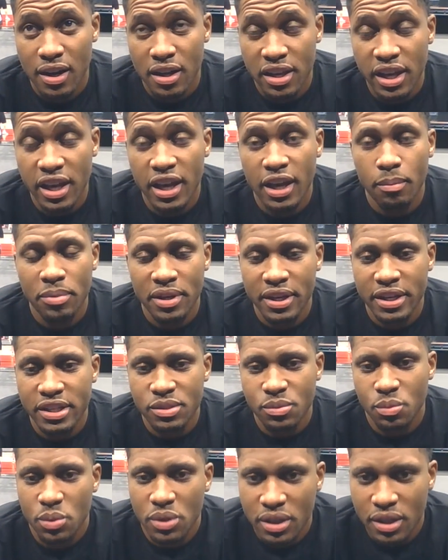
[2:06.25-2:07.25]
Yeah,
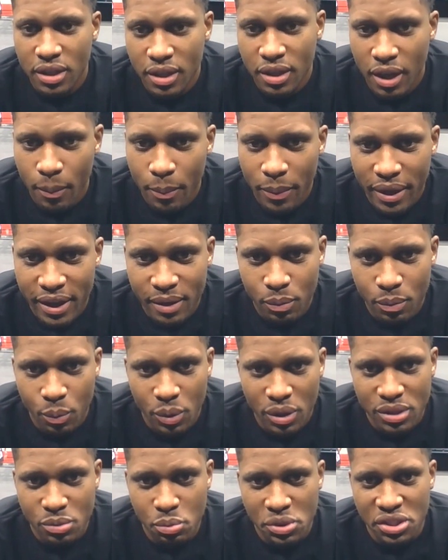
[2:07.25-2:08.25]
because we
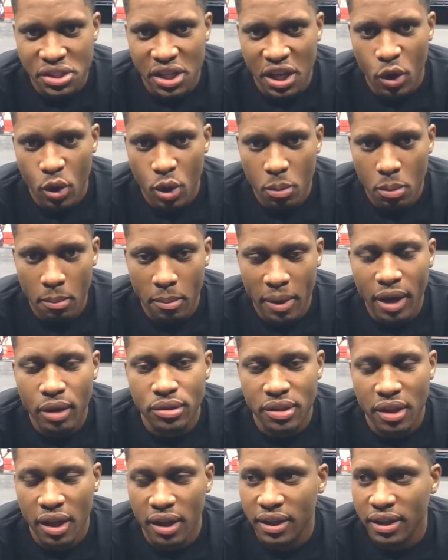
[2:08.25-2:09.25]
stay on him
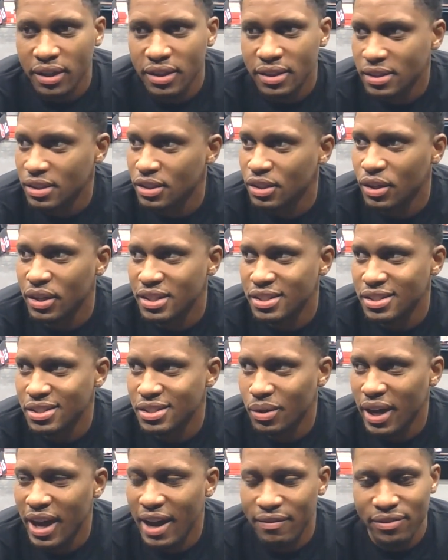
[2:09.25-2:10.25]
about dunking. You know, he's
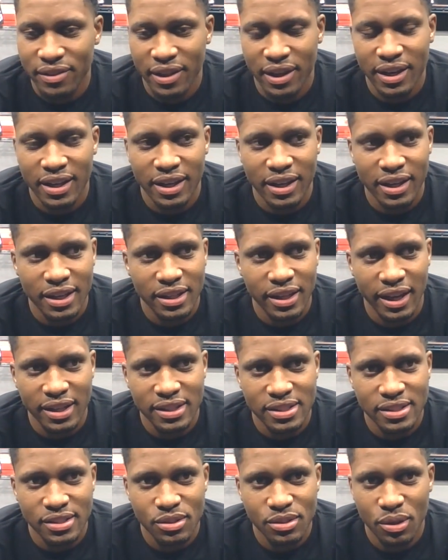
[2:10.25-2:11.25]
so athletic. And he
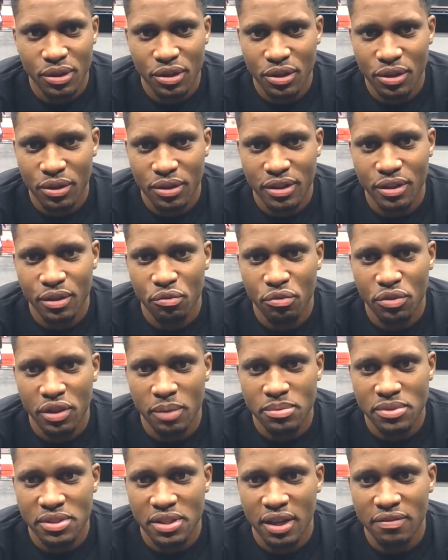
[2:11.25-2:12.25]
likes to do, you know, the little
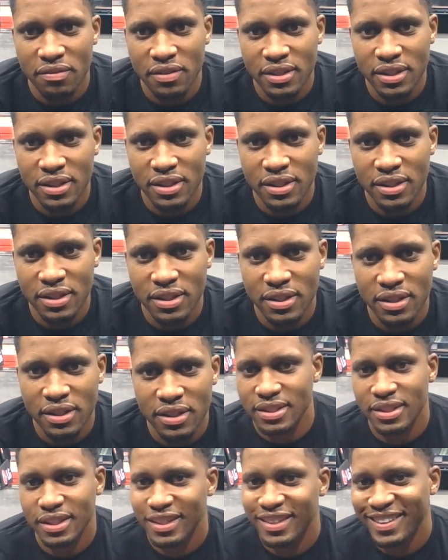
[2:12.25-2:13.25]
flip stuff he
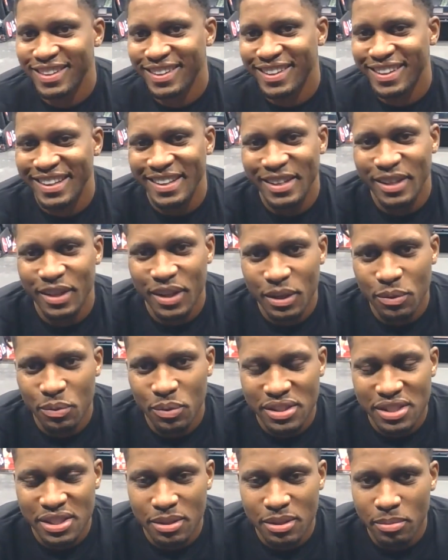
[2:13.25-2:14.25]
does
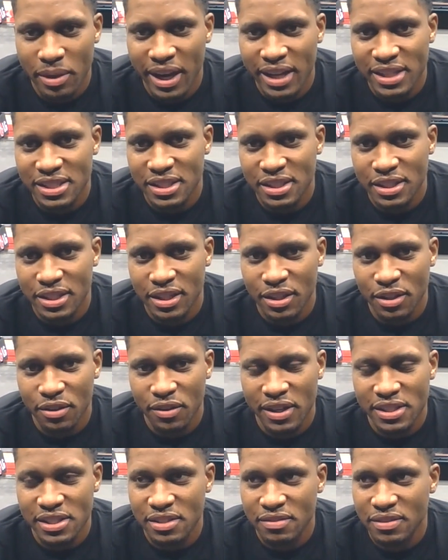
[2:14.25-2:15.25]
to the basket
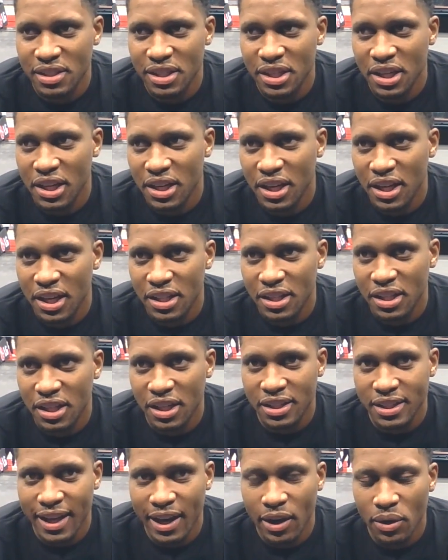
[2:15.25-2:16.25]
aggressively and look
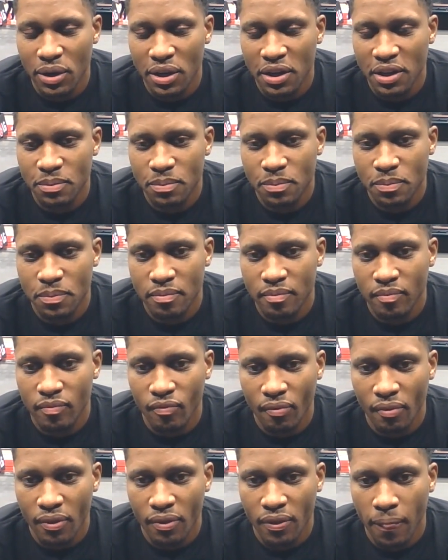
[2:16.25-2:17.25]
at the outcomes.